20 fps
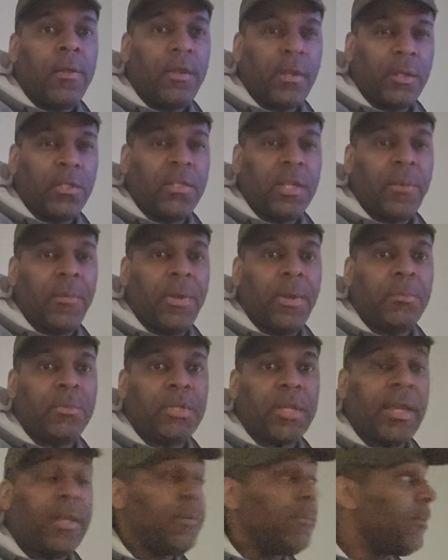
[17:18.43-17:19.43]
You understand what I'm
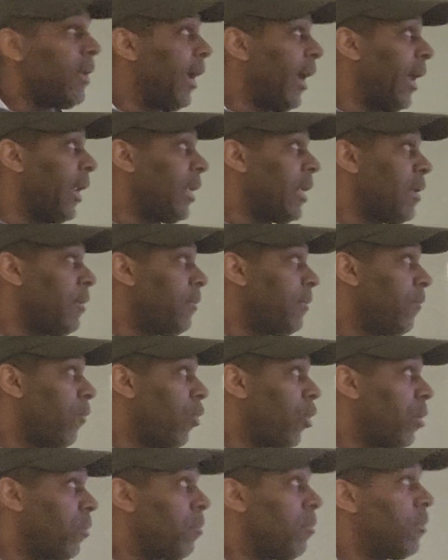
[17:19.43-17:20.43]
saying? And he
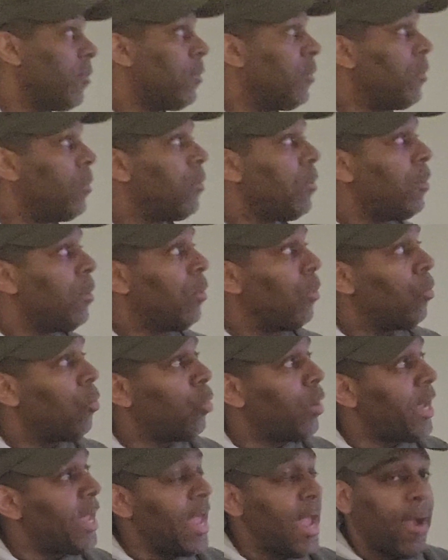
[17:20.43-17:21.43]
fought him
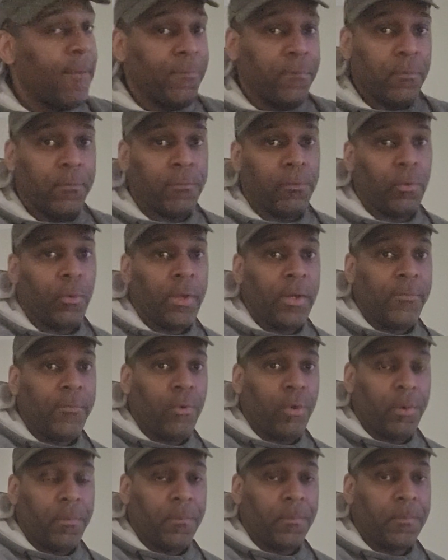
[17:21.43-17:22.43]
way after Floyd
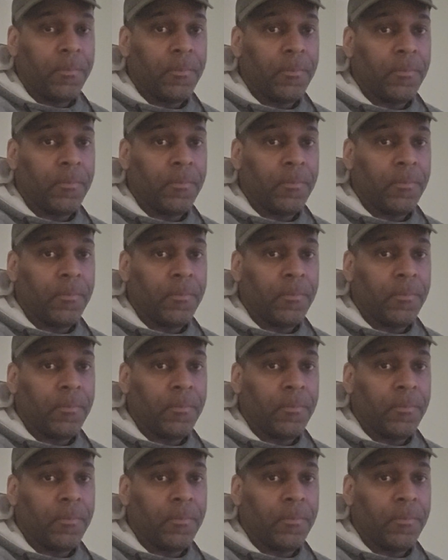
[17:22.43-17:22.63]
fought him.